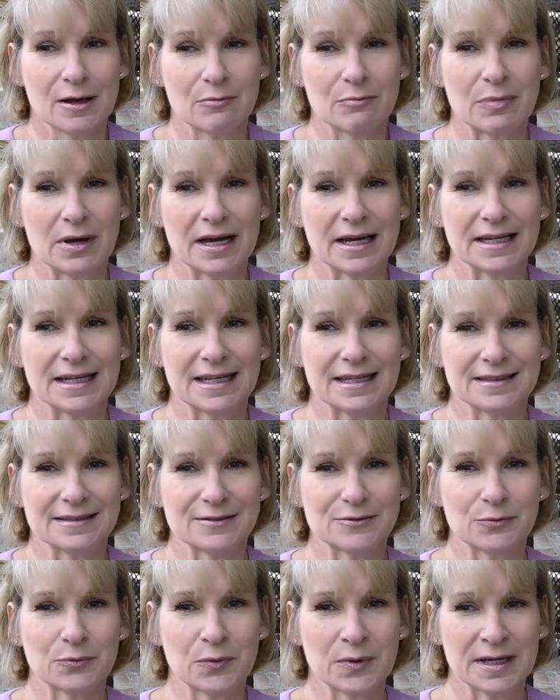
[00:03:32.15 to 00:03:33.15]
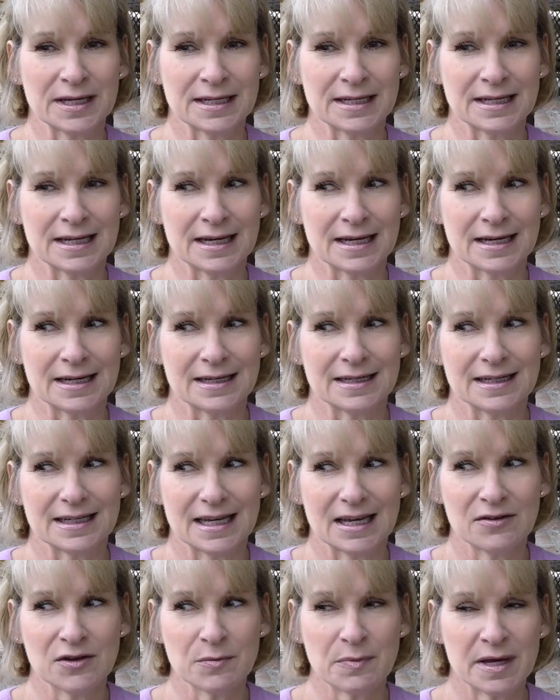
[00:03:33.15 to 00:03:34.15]
But it's when
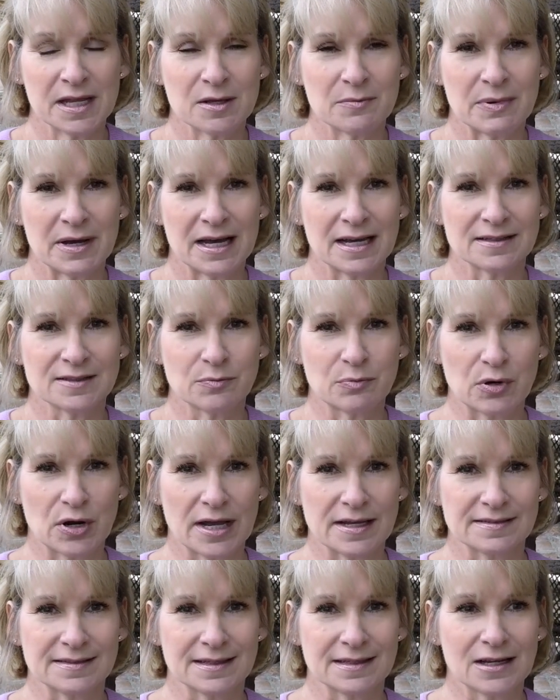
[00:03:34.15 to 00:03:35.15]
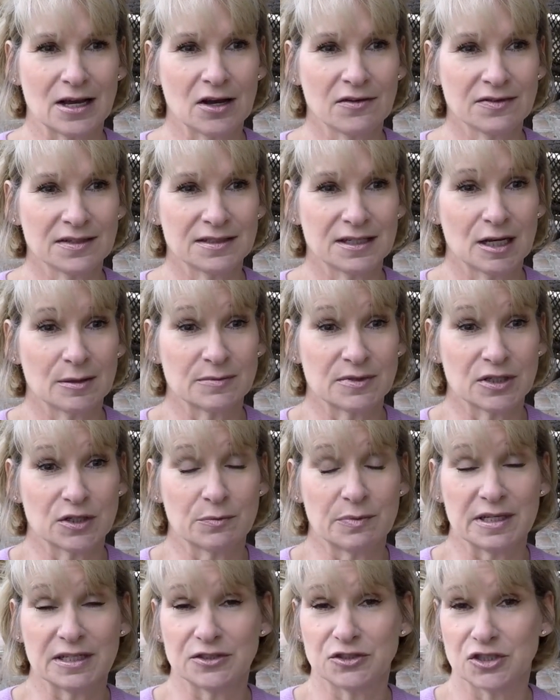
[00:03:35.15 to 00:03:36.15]
everybody buys a present. Oftentimes it
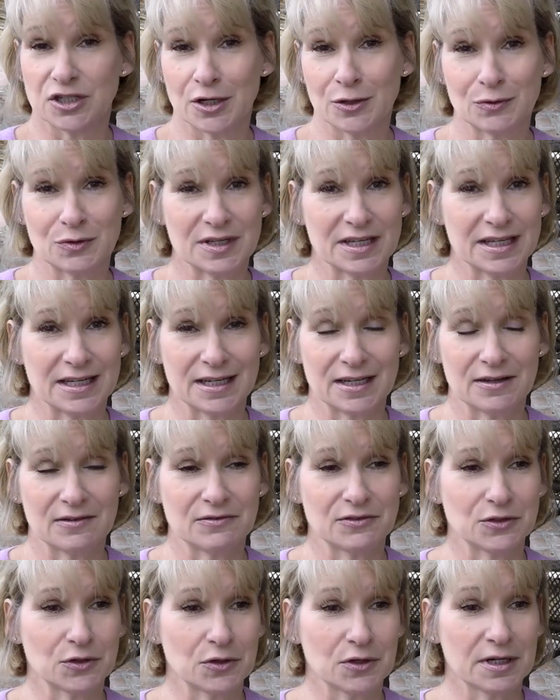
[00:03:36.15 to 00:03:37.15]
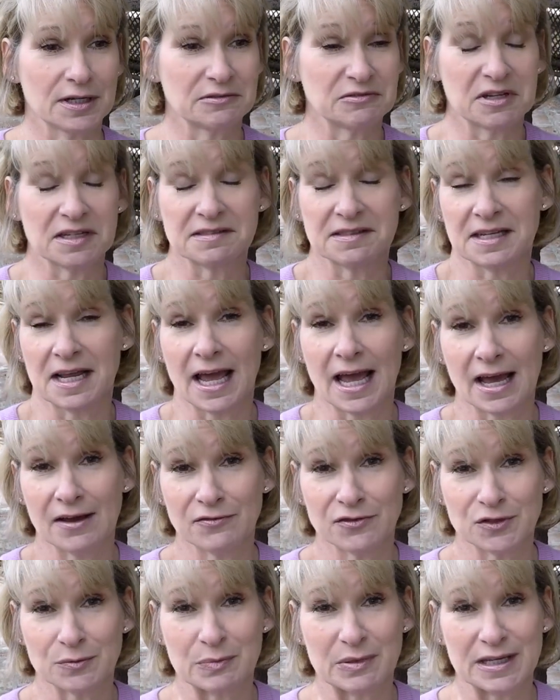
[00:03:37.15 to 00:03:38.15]
could be a joke gift, or it doesn't
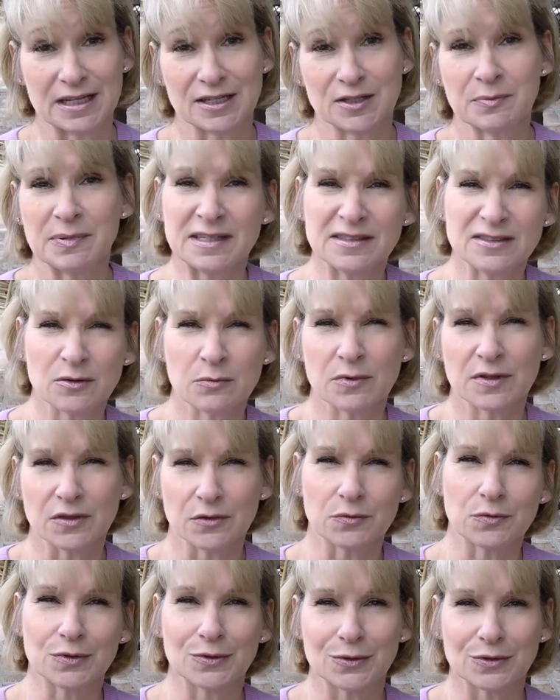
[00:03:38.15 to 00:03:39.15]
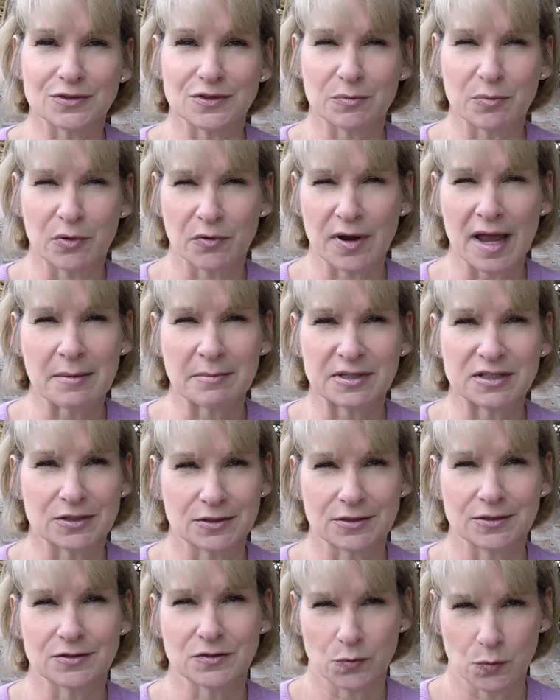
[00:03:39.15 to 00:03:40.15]
have to be. It depends on what the rules or
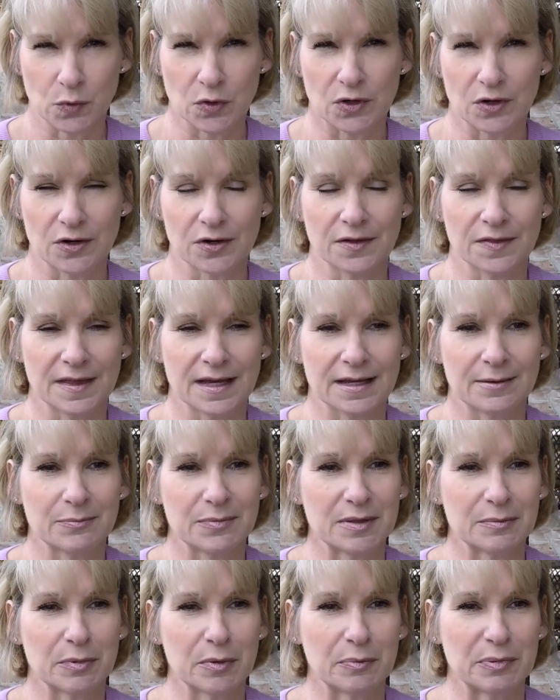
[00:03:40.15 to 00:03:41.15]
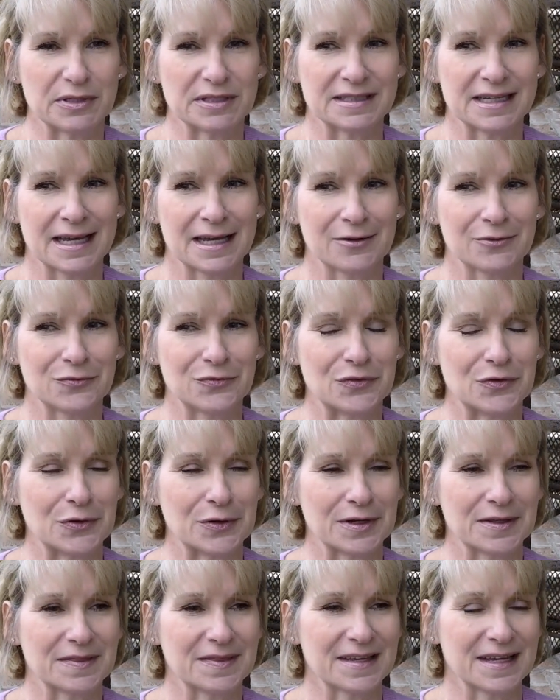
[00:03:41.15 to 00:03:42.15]
parameters were that people put down
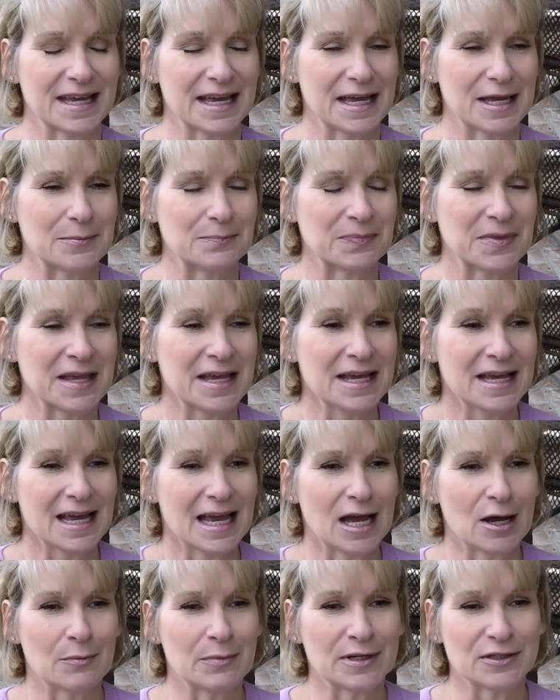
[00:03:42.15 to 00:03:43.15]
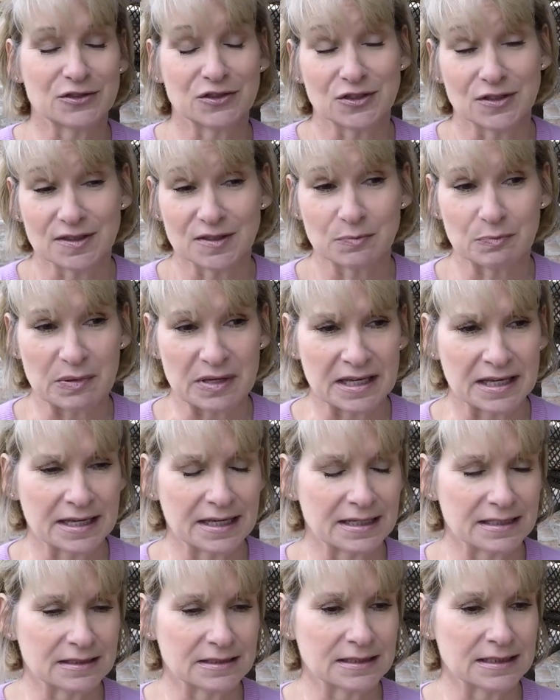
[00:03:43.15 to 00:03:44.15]
for the game. How much to
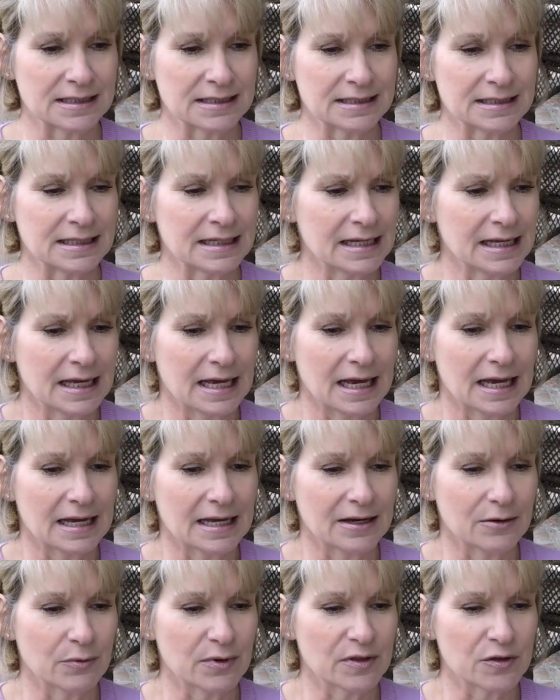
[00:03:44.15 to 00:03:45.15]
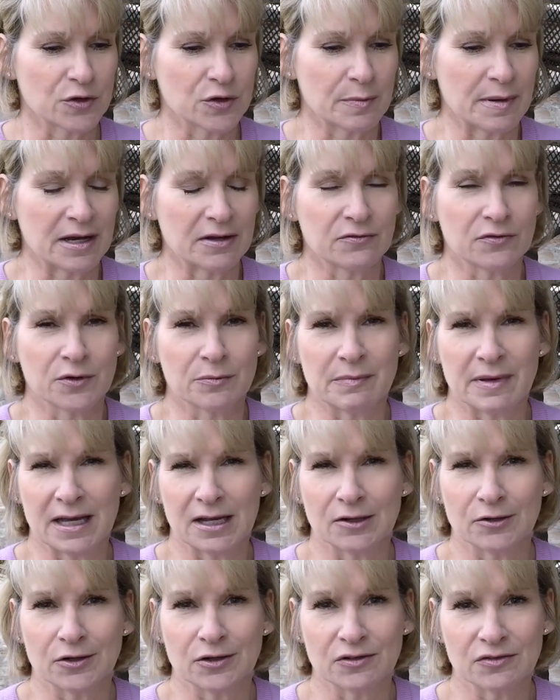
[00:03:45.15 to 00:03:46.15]
spend, and whether you're buying for a
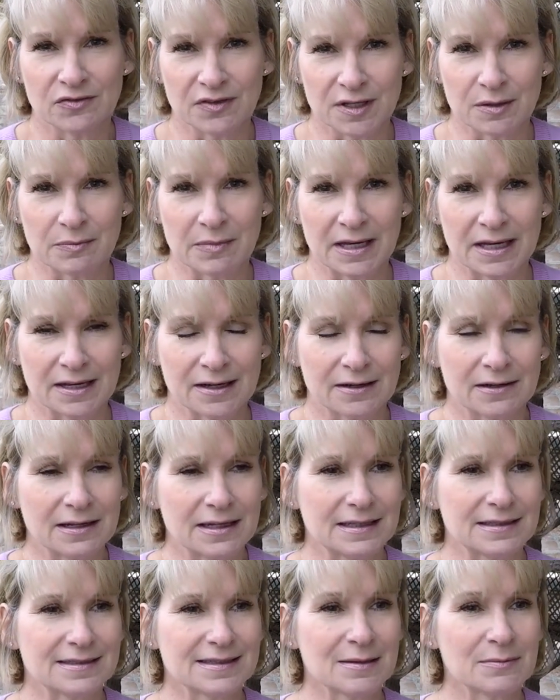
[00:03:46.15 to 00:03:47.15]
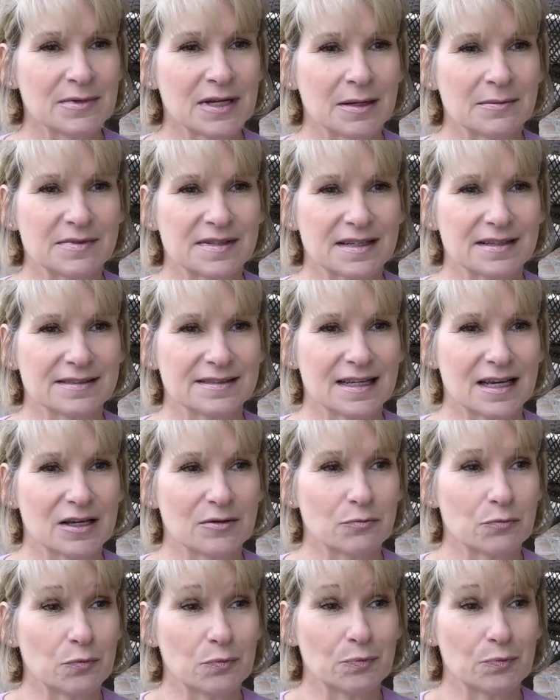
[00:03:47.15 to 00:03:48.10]
male or a female. And sometimes they'll say